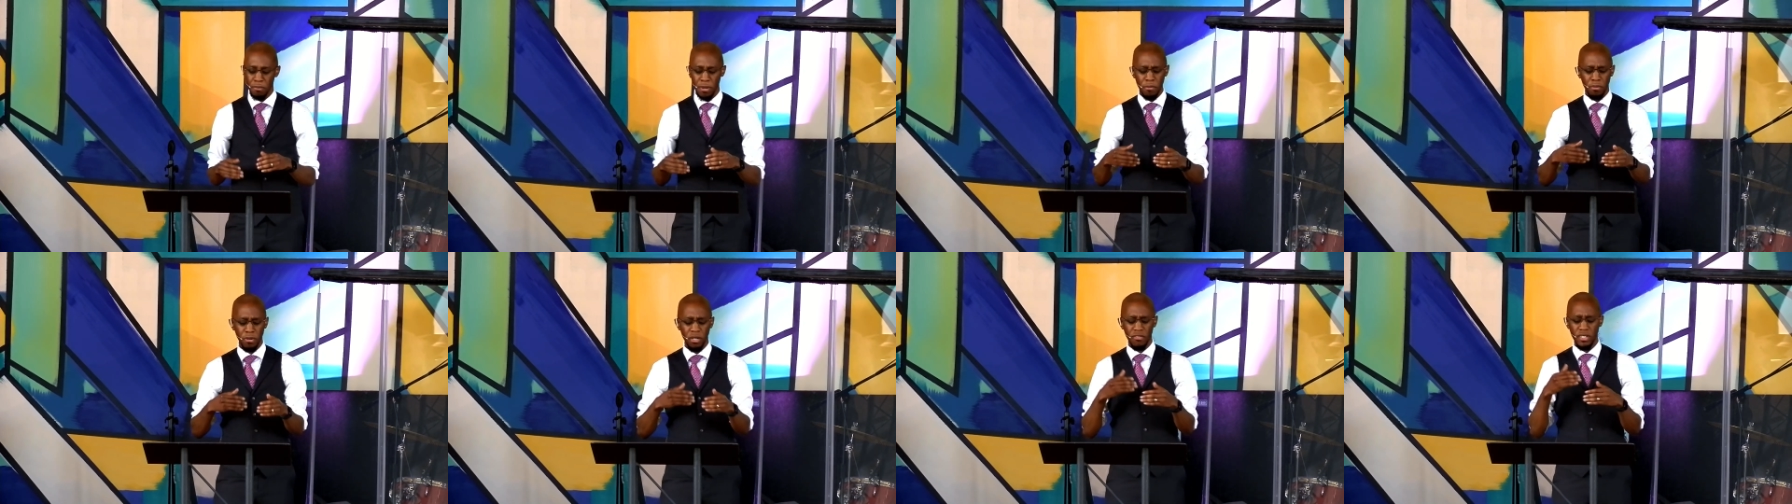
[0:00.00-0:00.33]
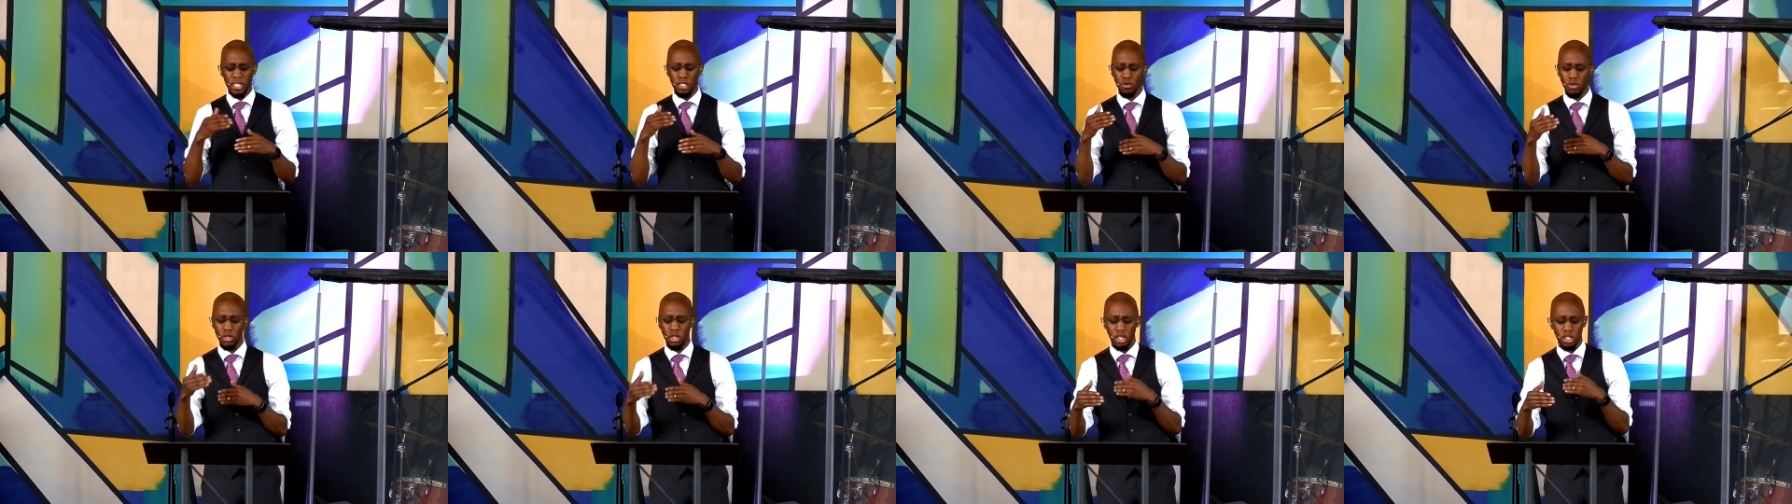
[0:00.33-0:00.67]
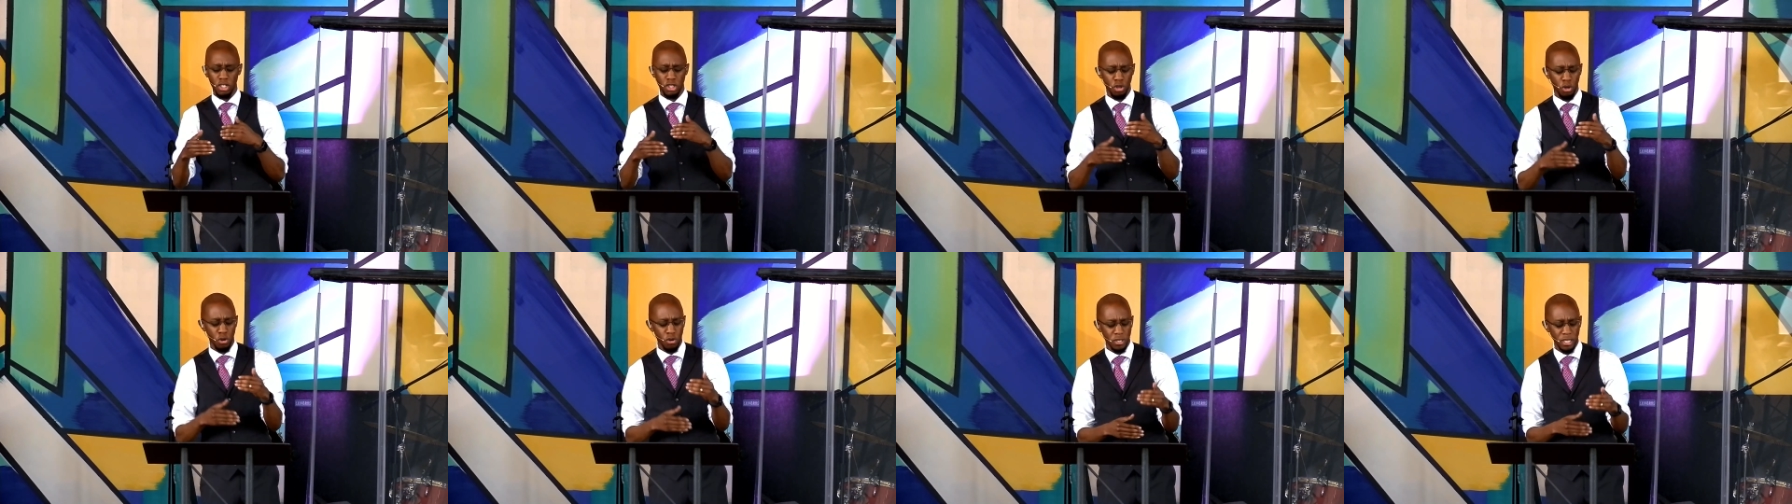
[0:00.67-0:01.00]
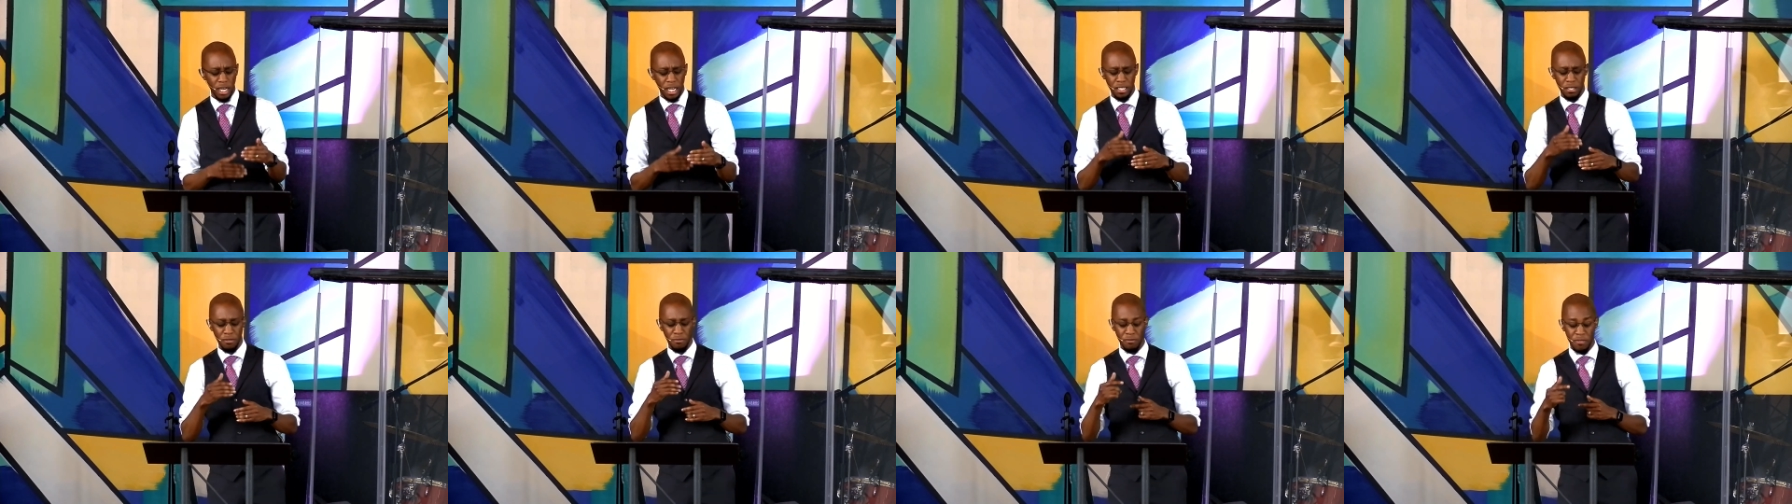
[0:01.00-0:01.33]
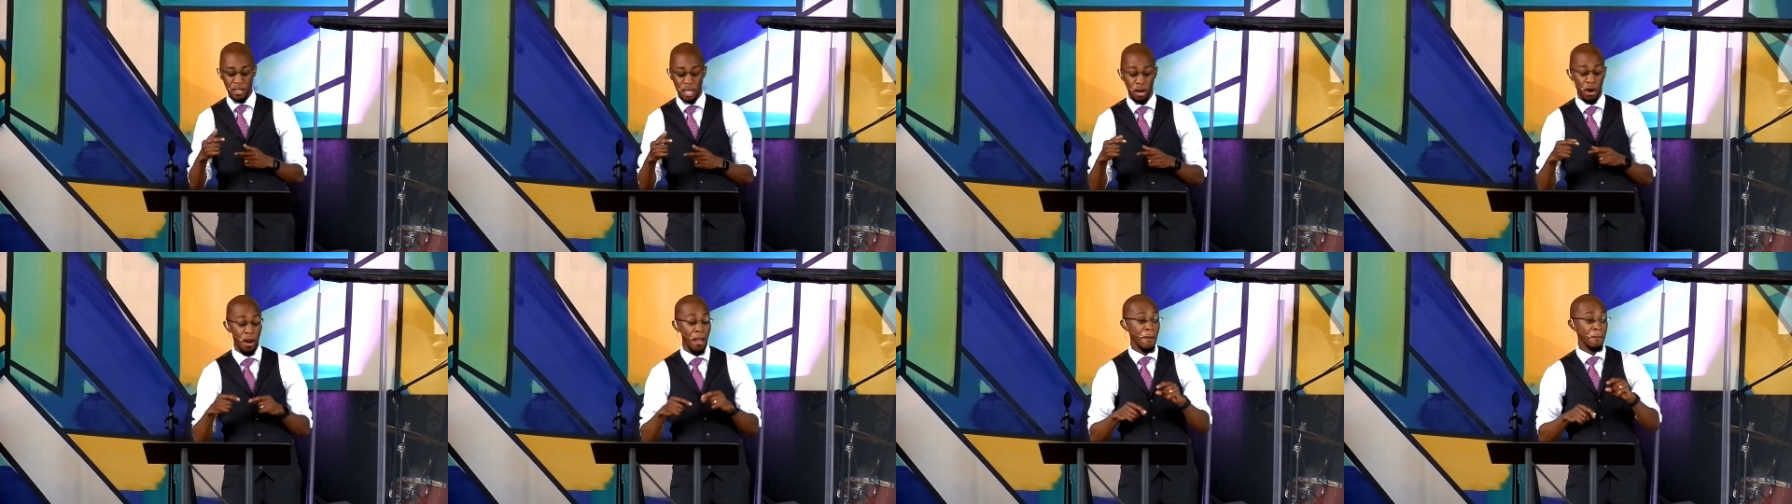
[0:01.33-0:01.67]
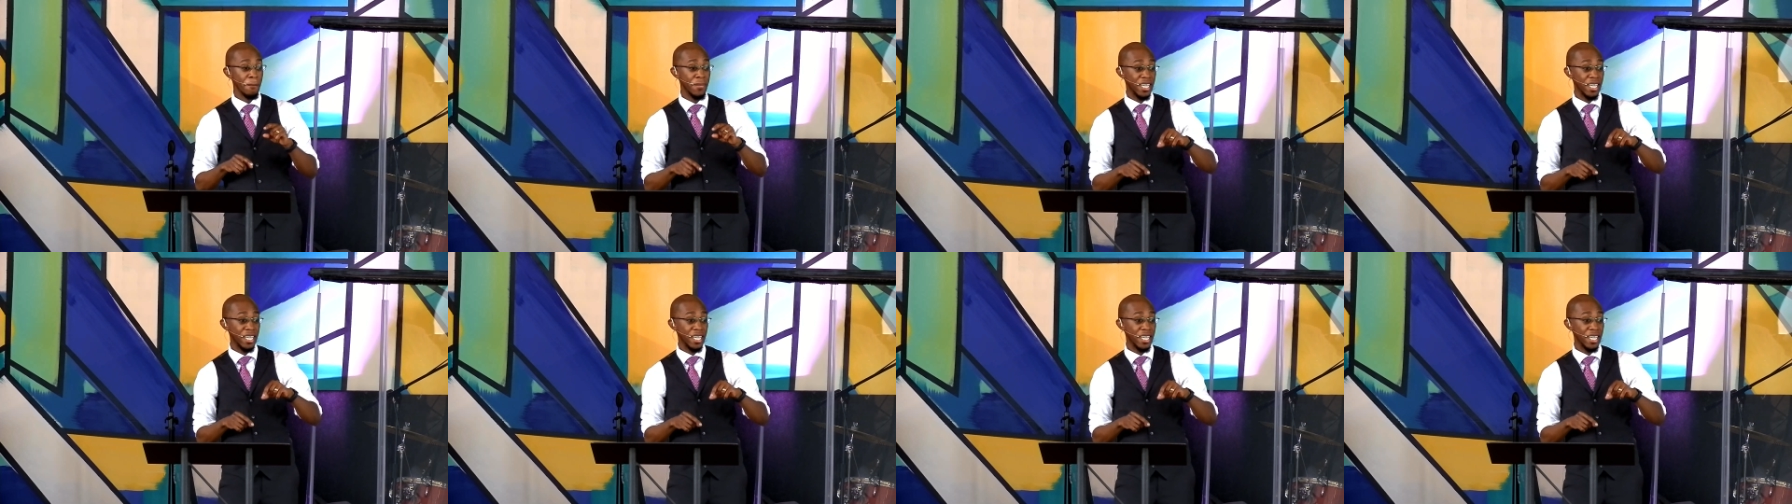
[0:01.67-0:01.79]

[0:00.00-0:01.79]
people of Israel are told not to fear